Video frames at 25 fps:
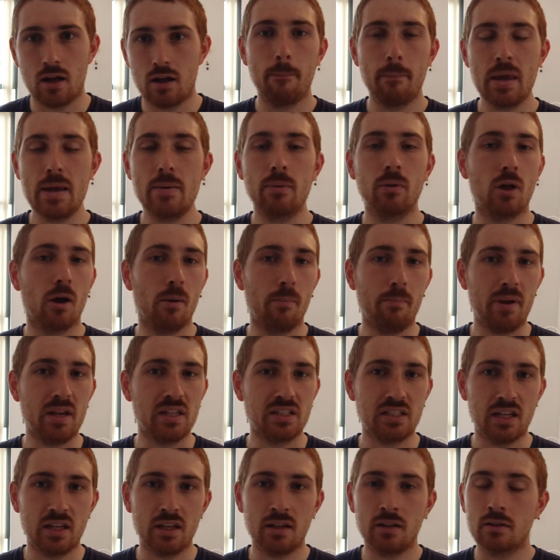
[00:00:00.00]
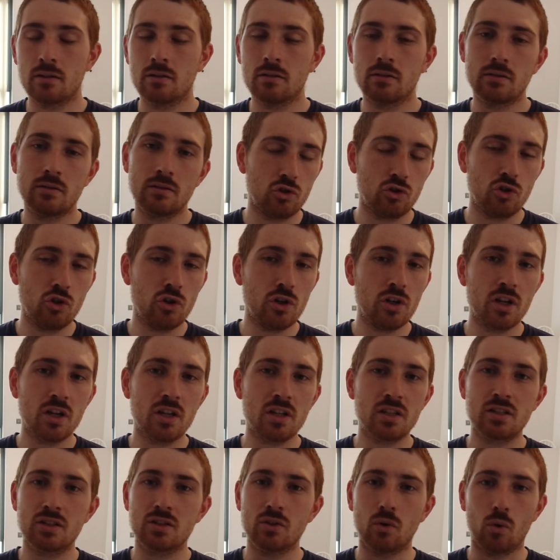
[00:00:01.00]
people that are busy
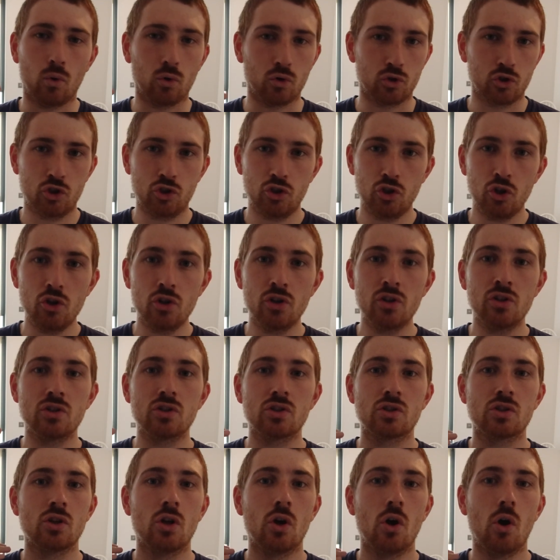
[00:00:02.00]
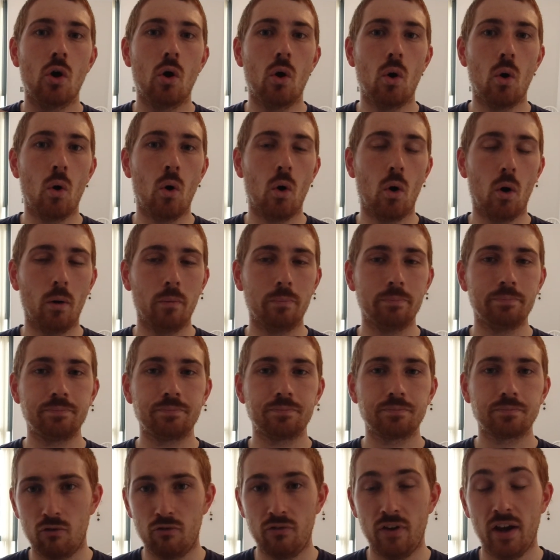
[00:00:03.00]
juniors or students or
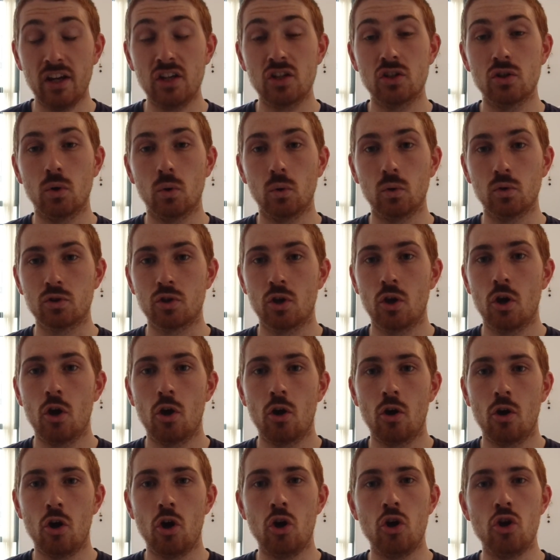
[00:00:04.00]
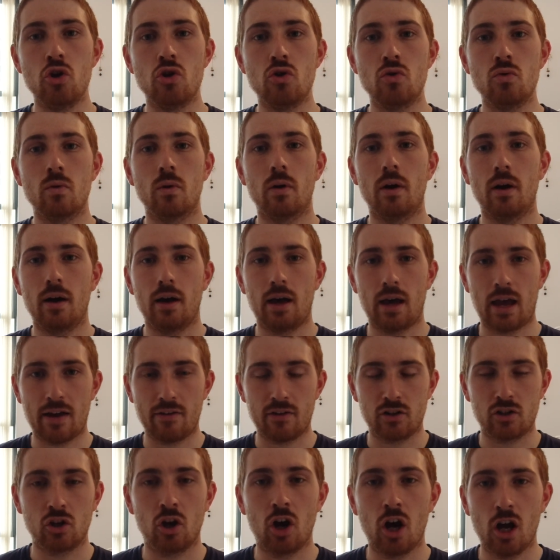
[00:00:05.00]
professionals who
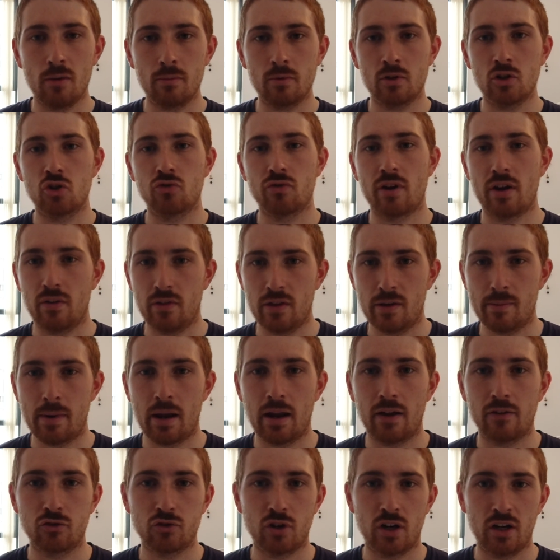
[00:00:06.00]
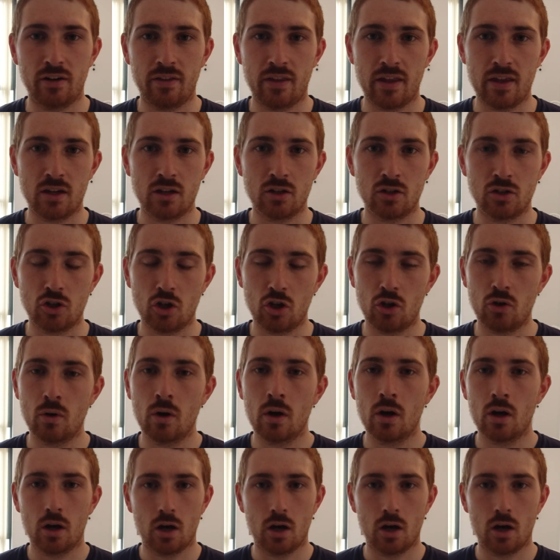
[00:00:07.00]
have a time constraint on the amount of training they can do,